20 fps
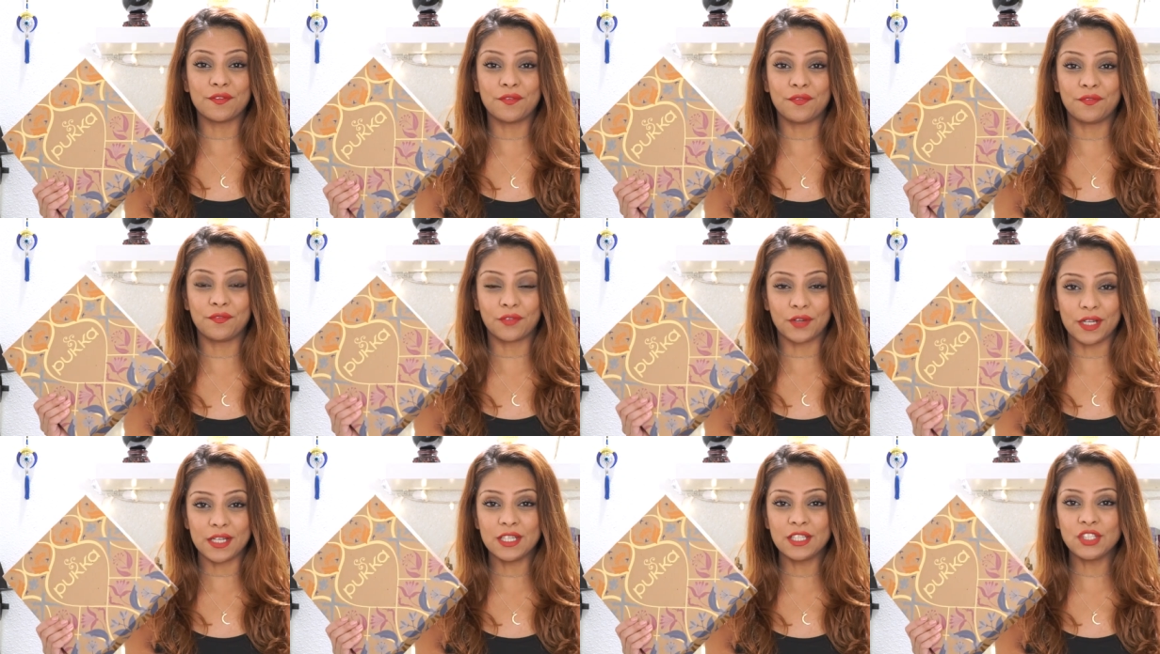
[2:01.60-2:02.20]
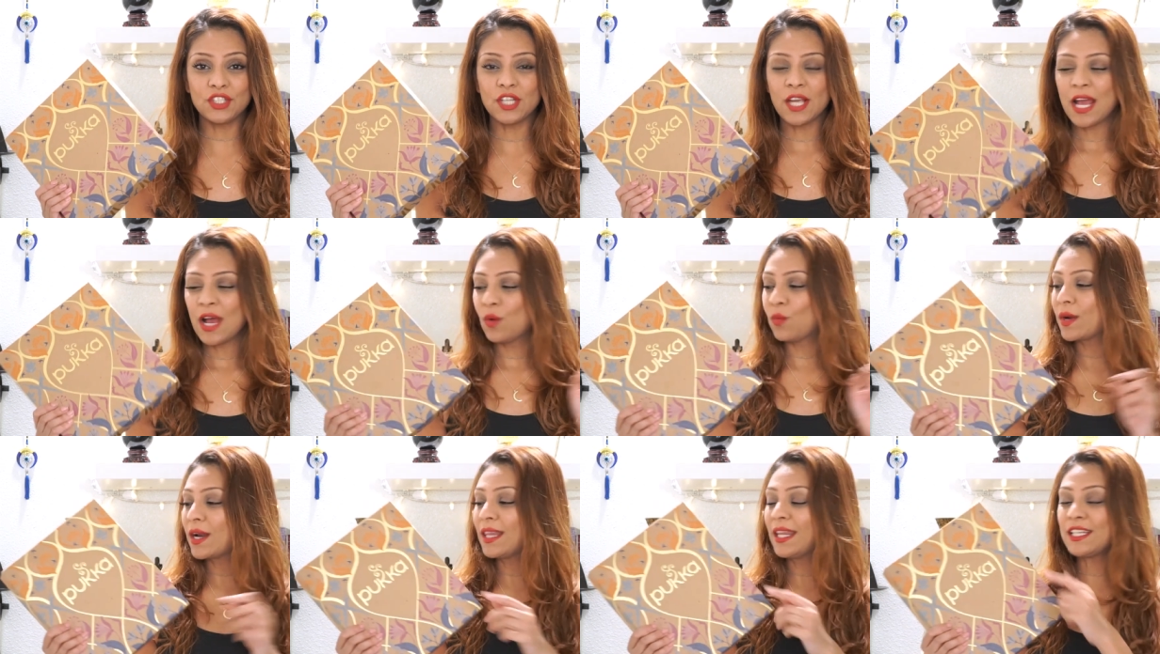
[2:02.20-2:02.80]
fridge,
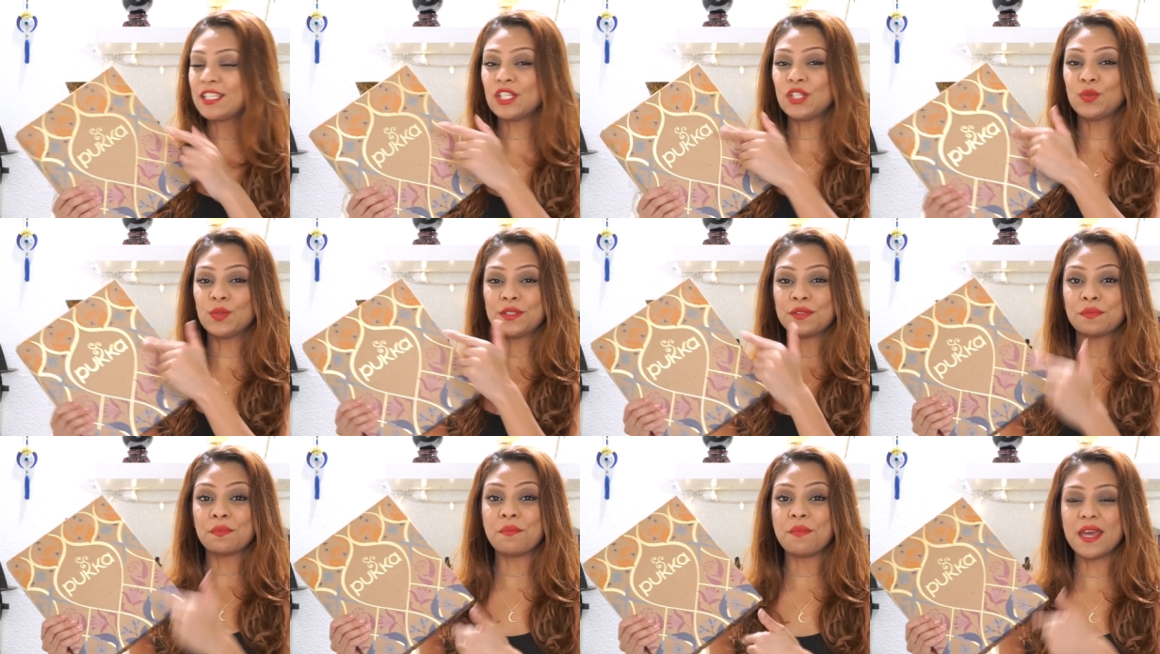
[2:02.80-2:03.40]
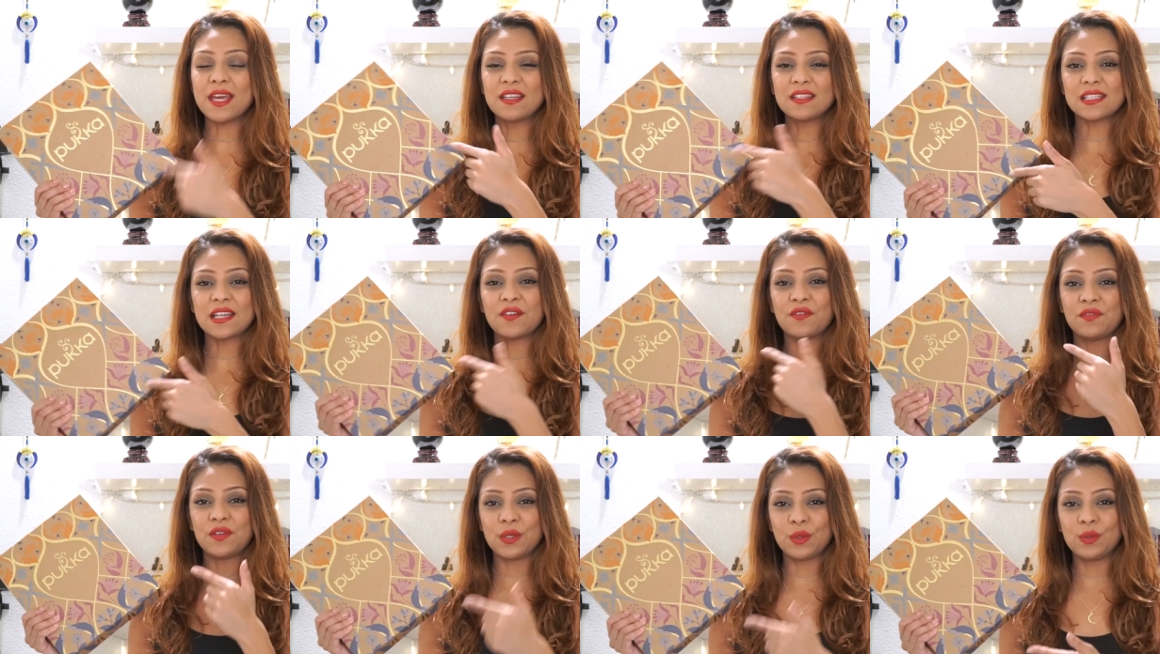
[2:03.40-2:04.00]
what I like to do is mix
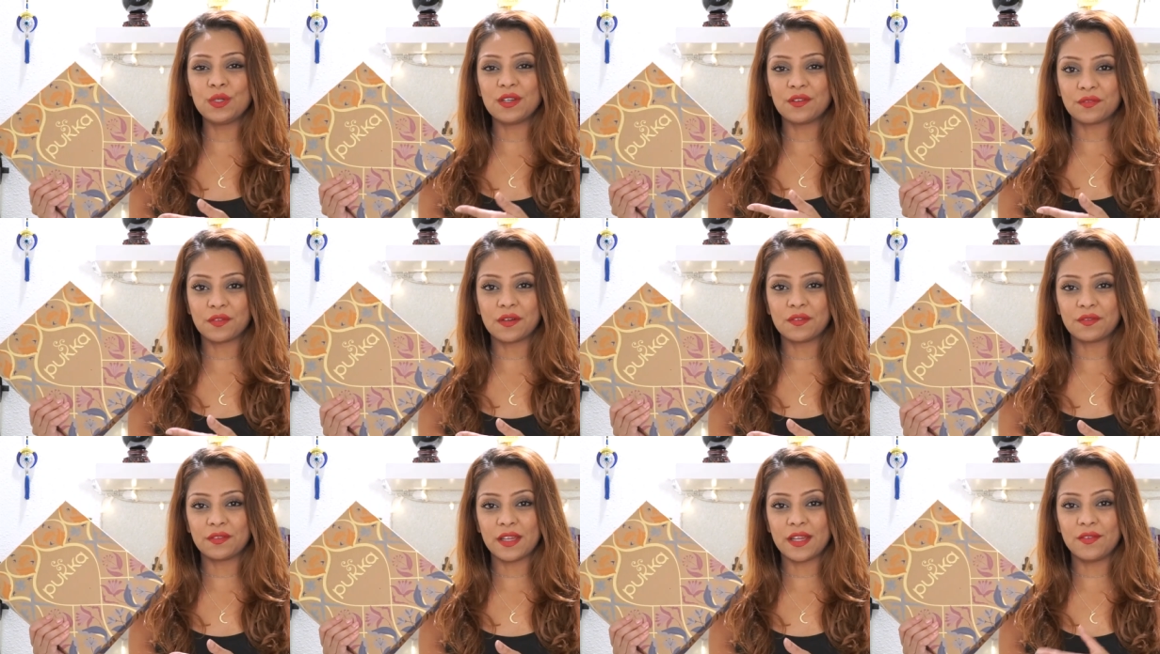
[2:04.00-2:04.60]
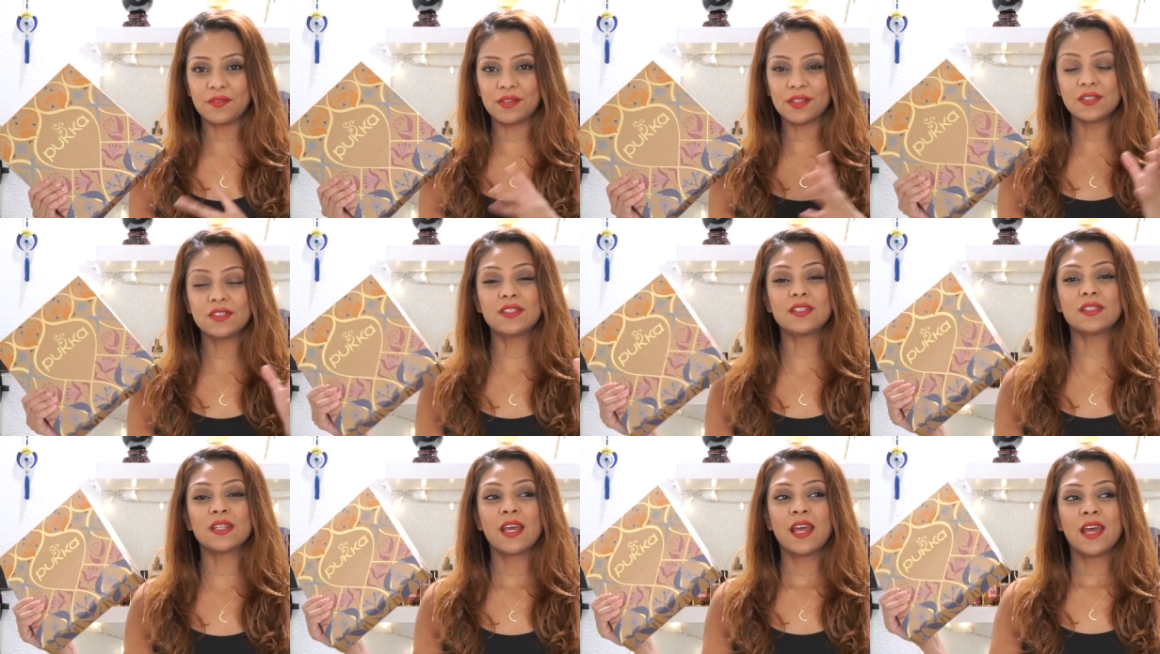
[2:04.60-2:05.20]
a few different
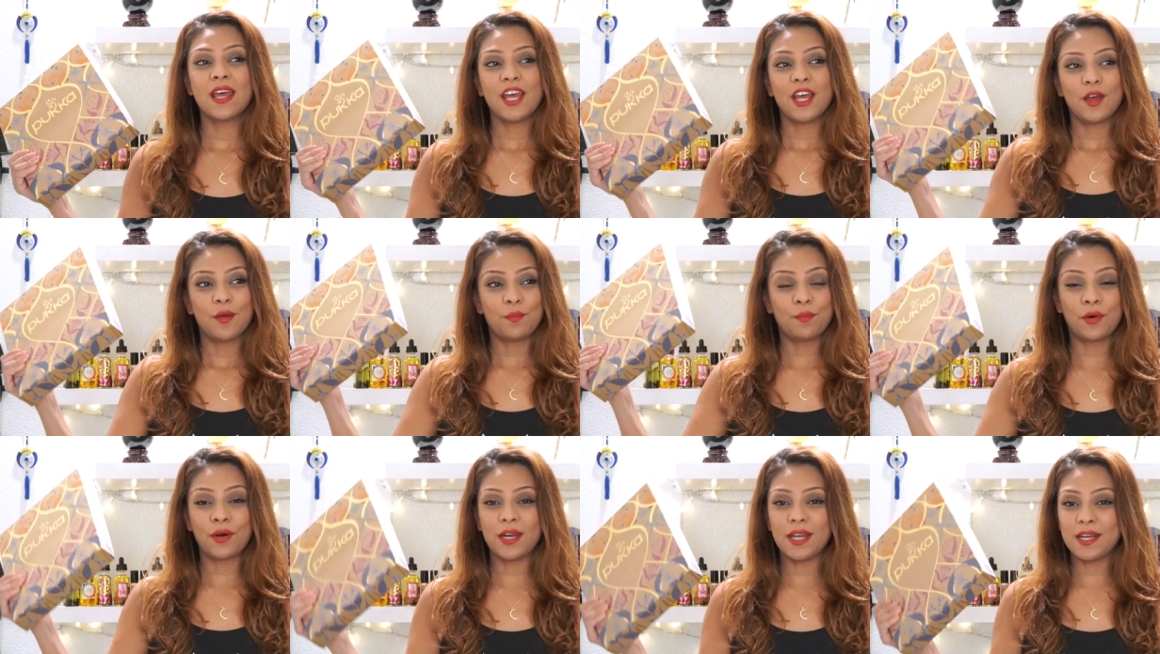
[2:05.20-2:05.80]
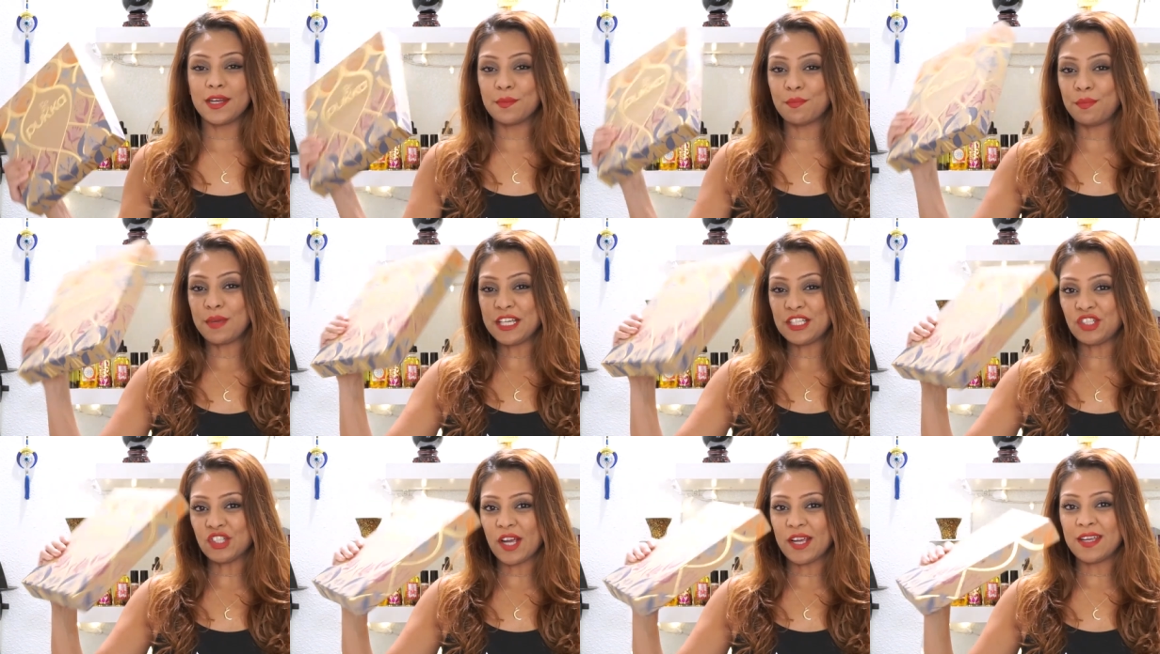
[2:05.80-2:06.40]
flavors, put it in a
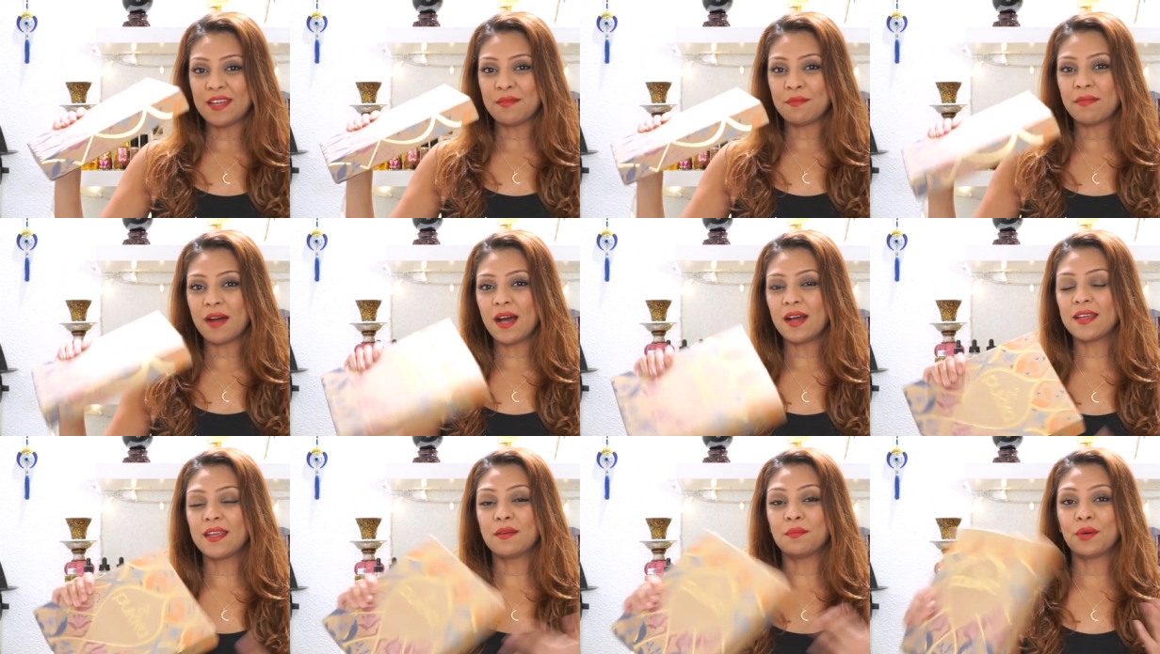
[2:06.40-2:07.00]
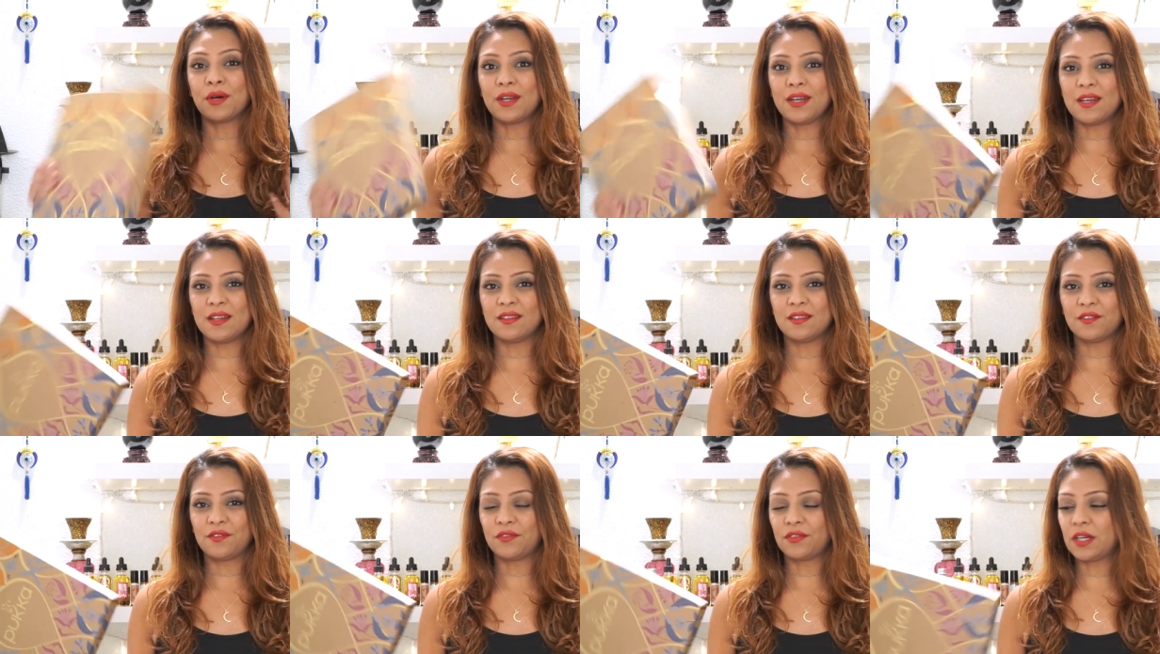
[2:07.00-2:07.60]
big giant mug and put it
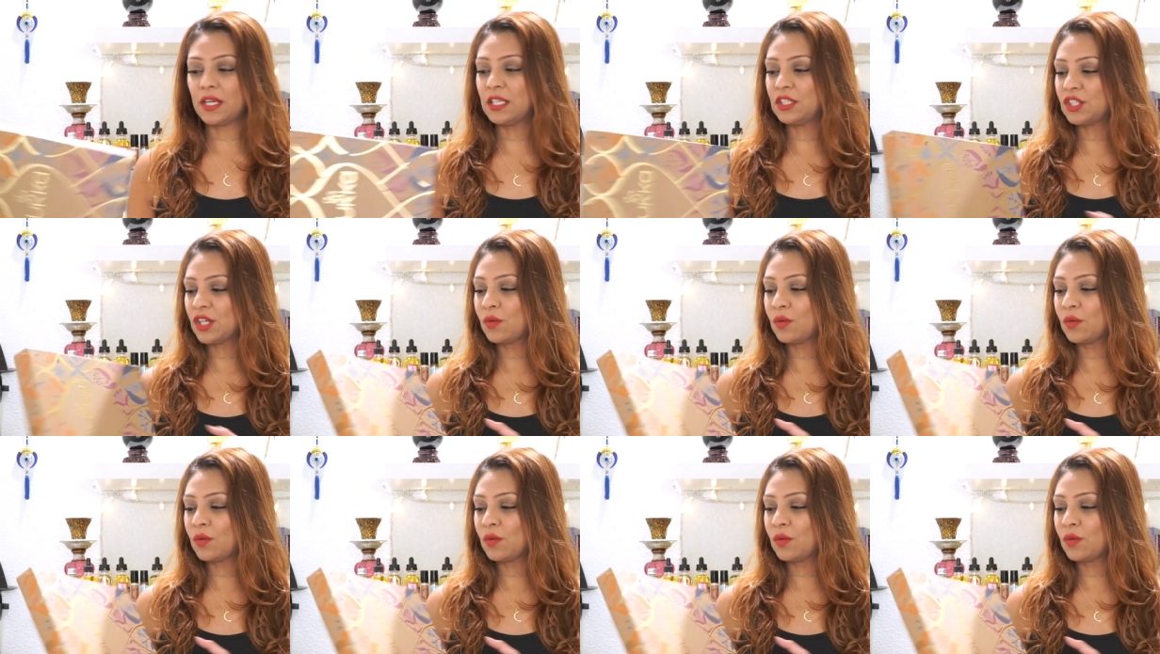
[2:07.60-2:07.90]
in the fridge.